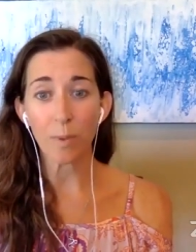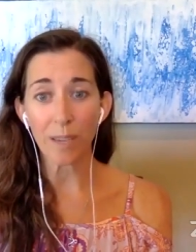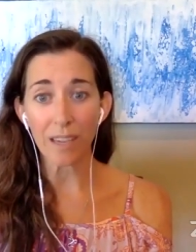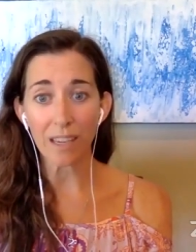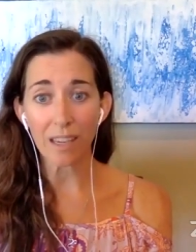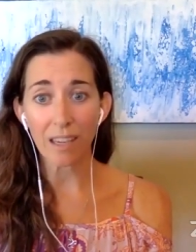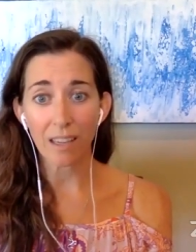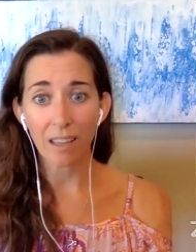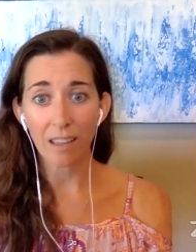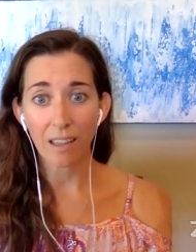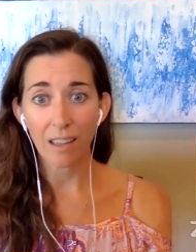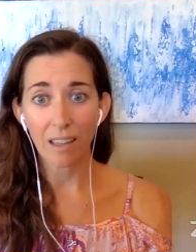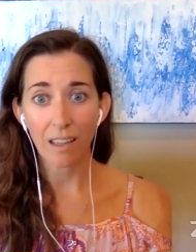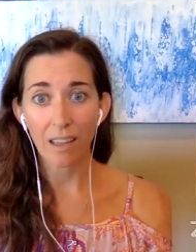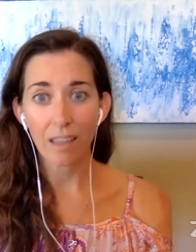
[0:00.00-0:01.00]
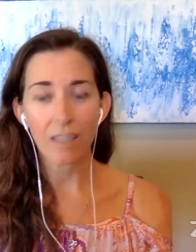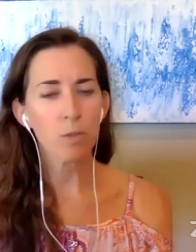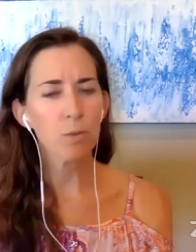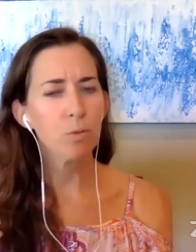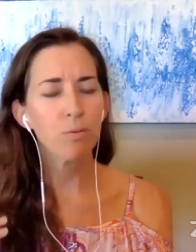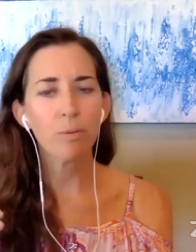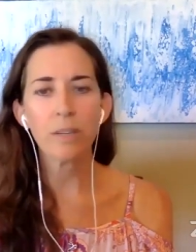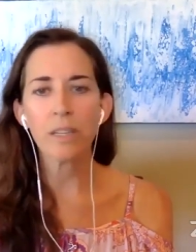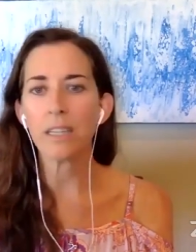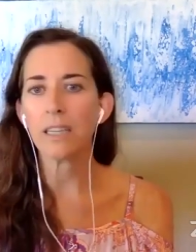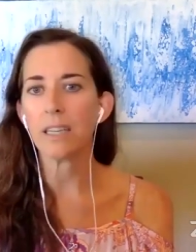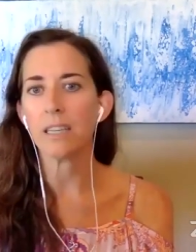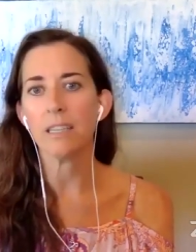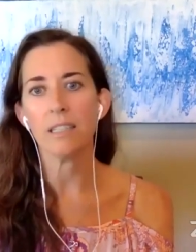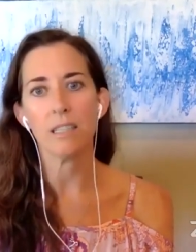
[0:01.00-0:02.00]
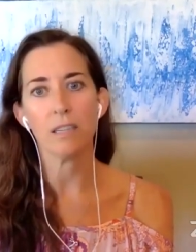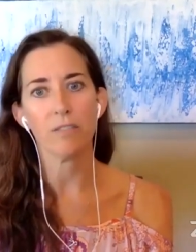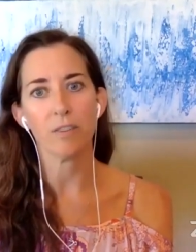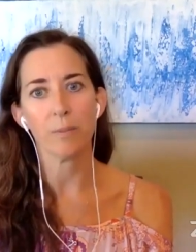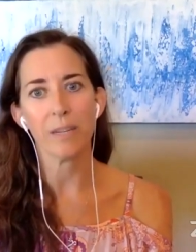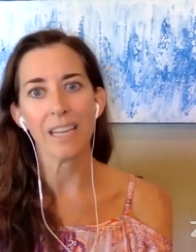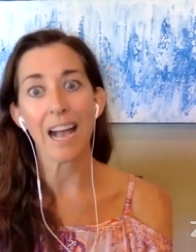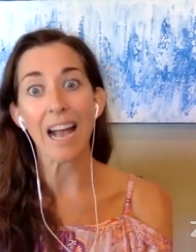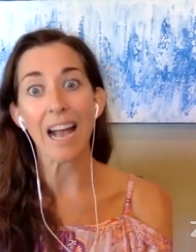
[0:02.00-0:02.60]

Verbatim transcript: week is really easy for me.